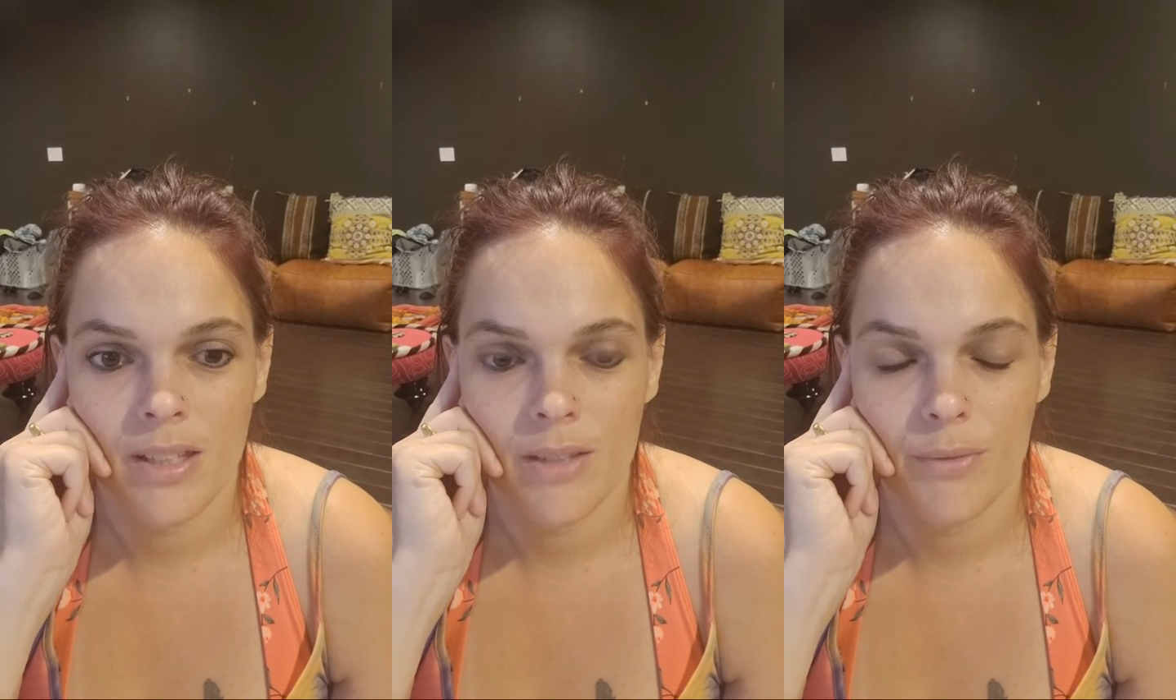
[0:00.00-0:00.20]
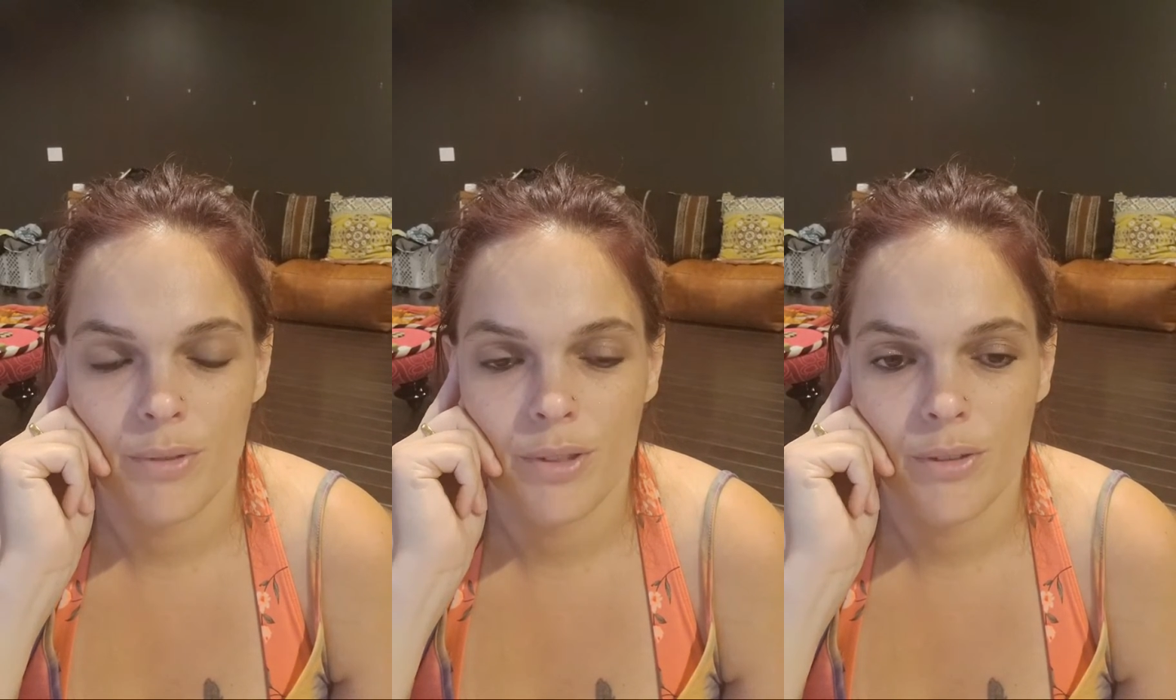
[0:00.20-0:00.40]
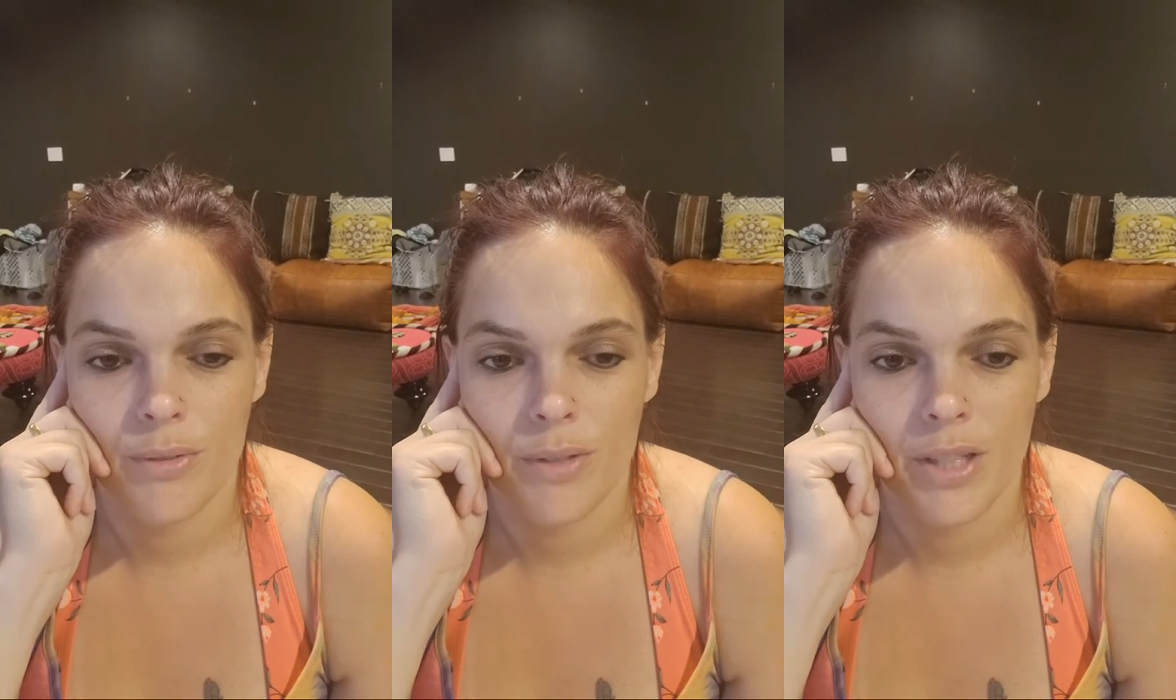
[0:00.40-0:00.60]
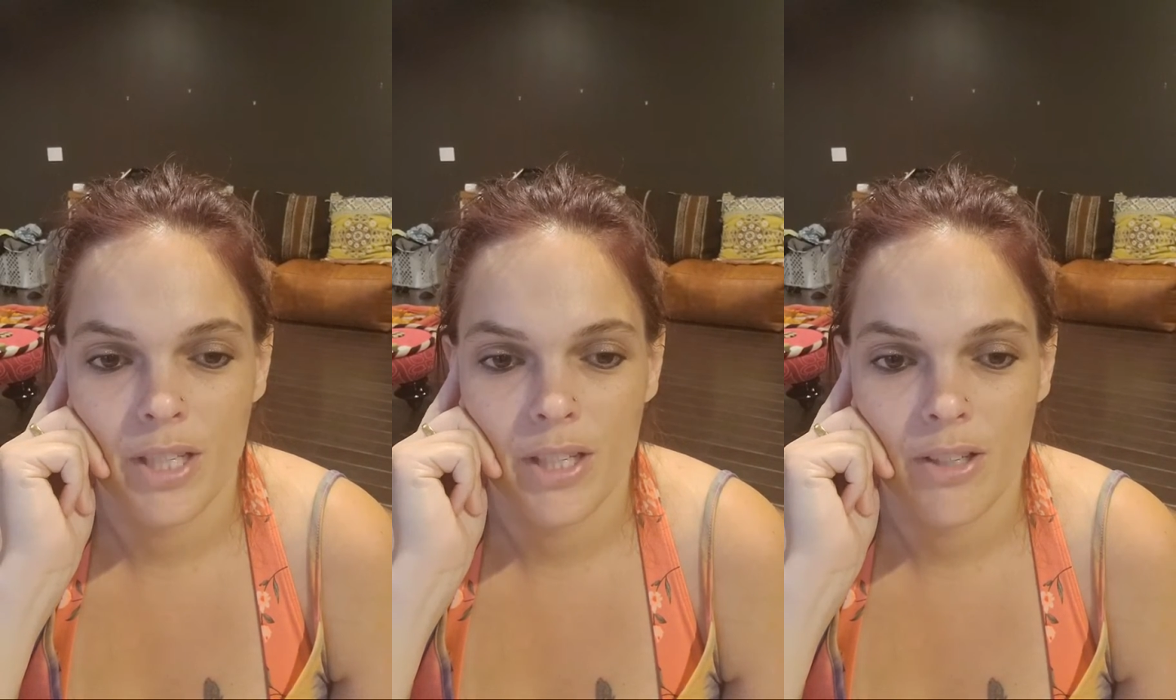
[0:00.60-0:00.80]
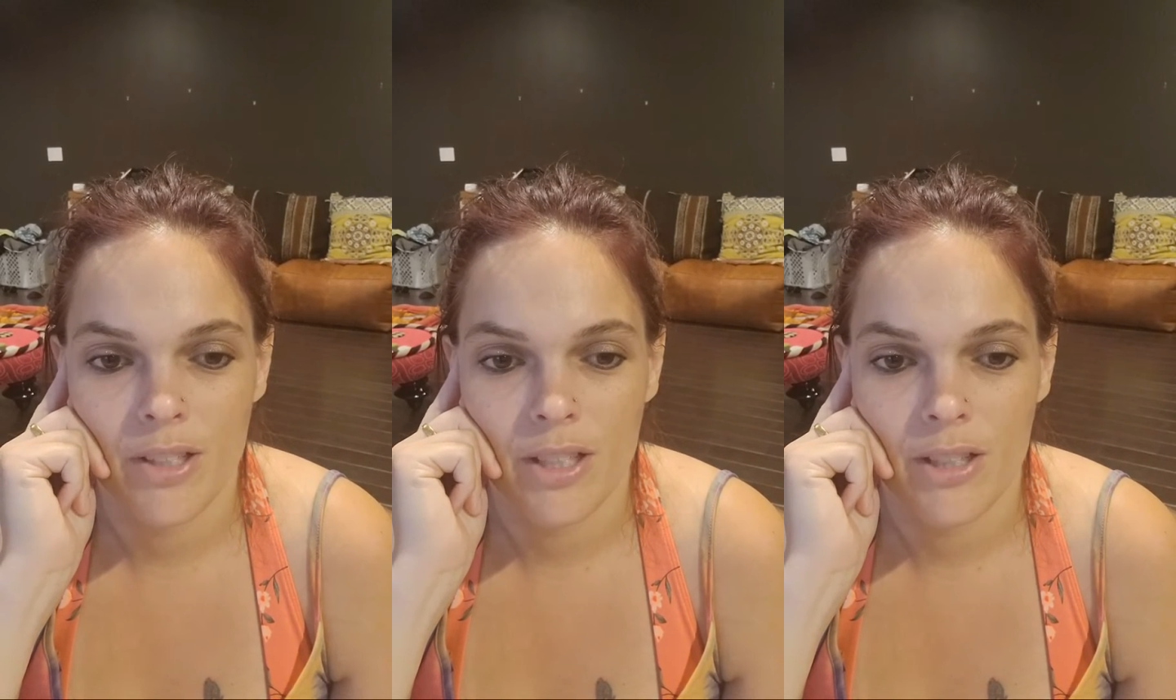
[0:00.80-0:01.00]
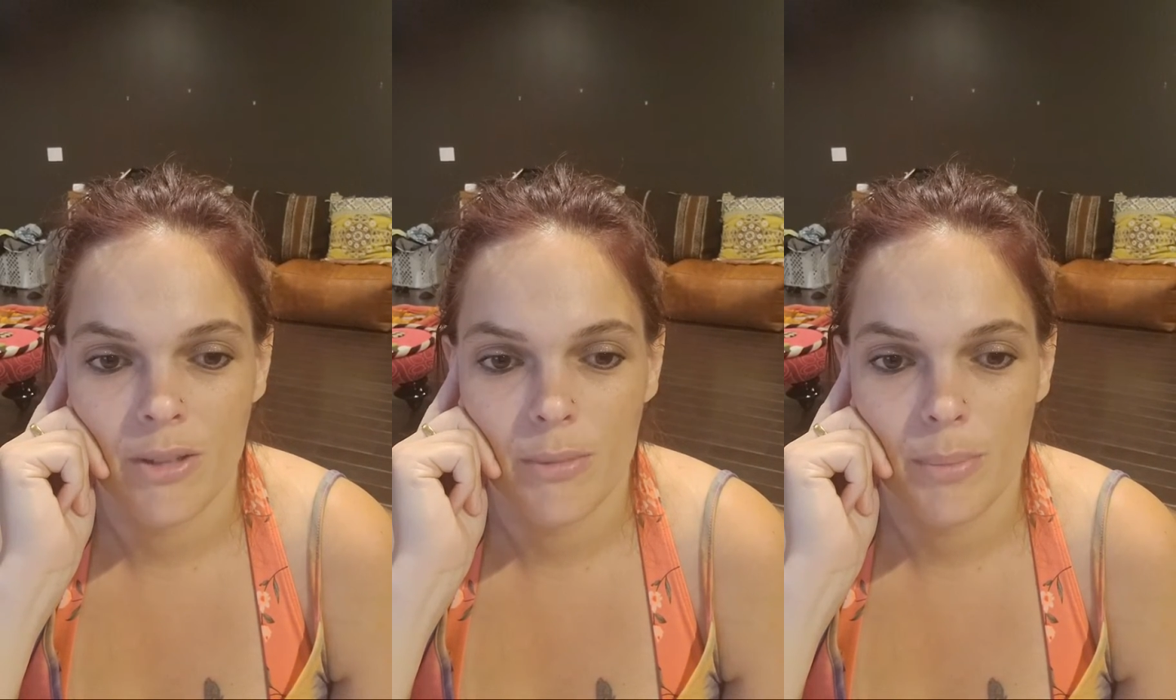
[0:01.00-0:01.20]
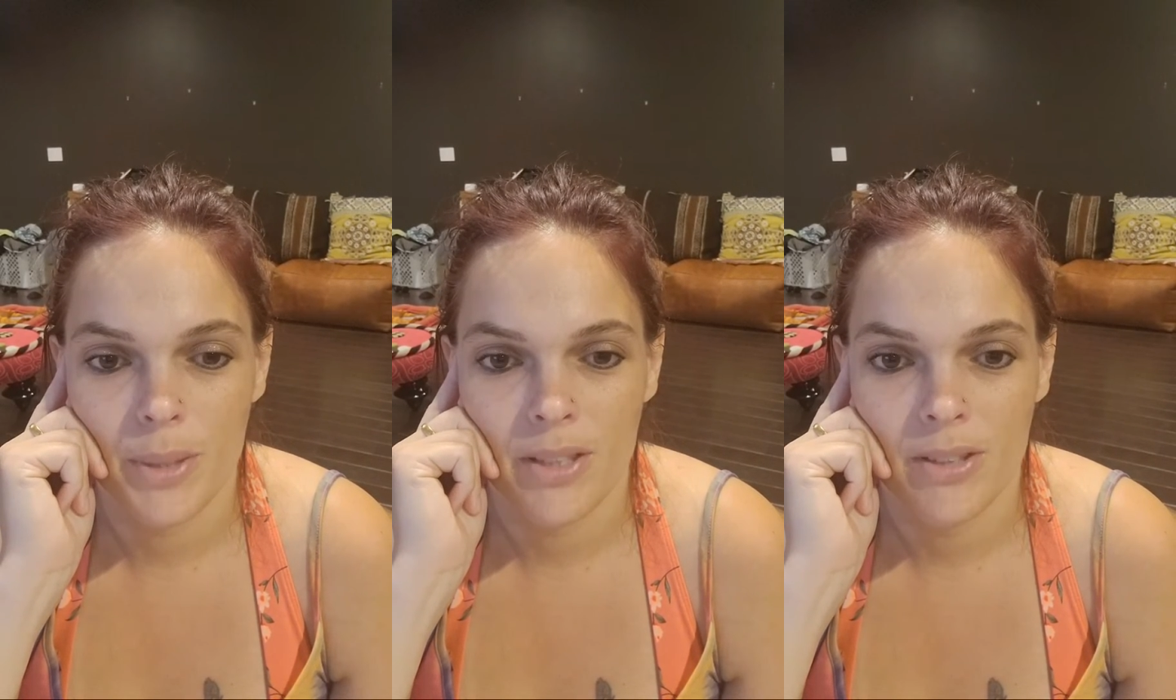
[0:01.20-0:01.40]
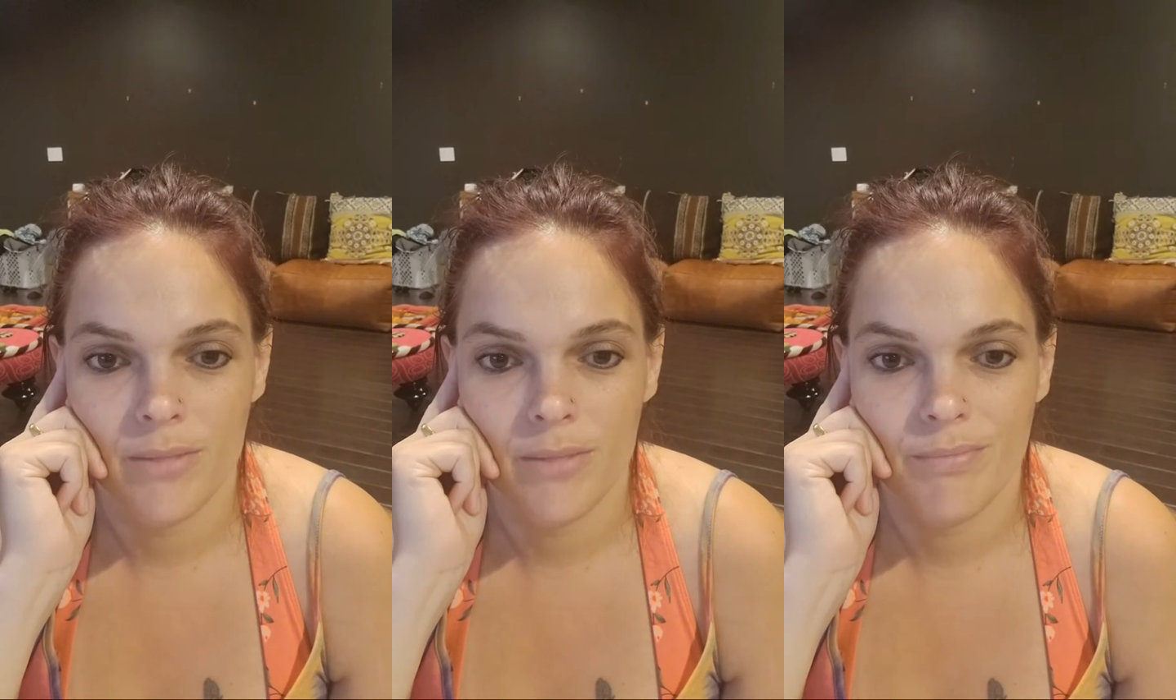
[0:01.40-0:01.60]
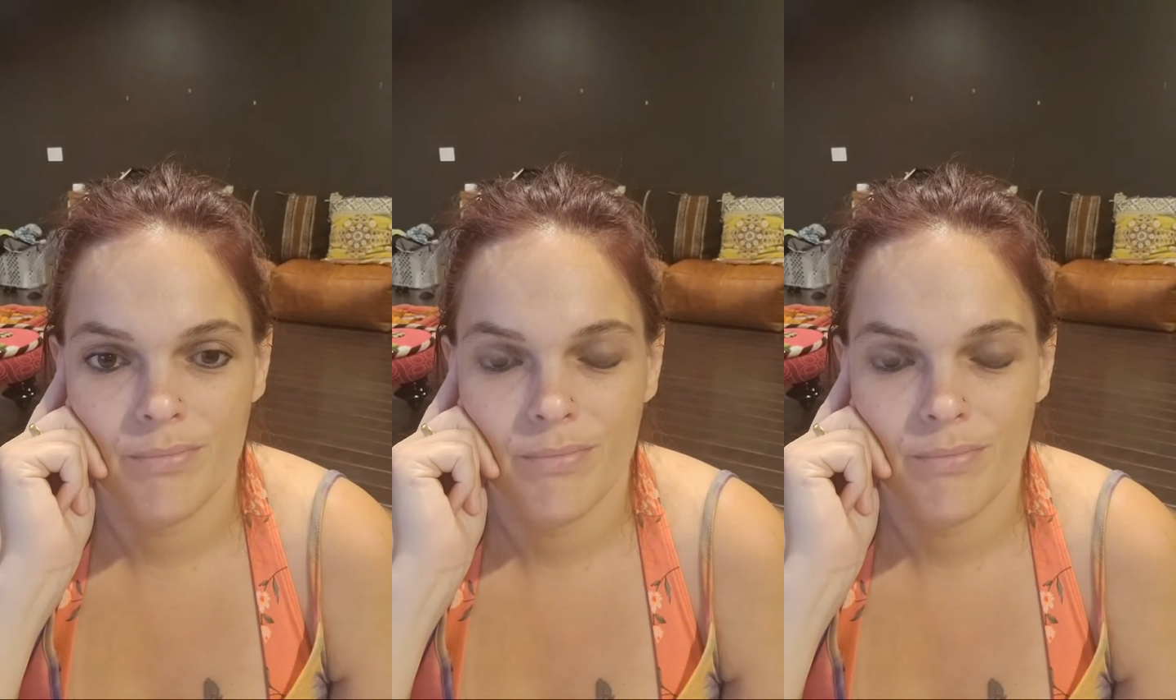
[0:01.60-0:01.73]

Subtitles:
that for over a year now, but